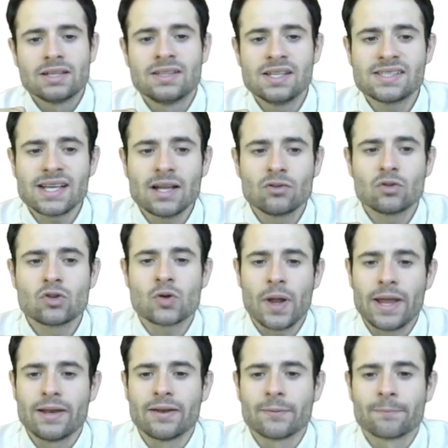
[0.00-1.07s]
decide to
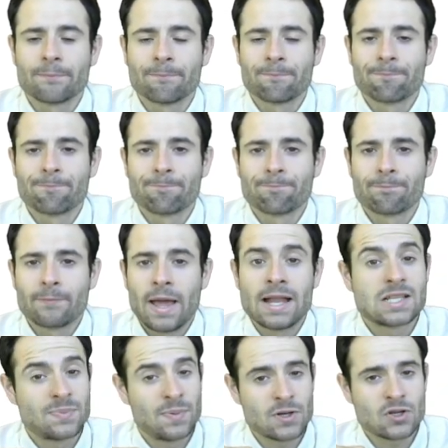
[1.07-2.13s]
trade
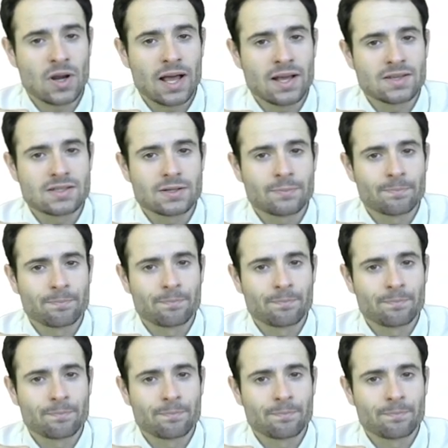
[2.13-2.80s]
and specialize.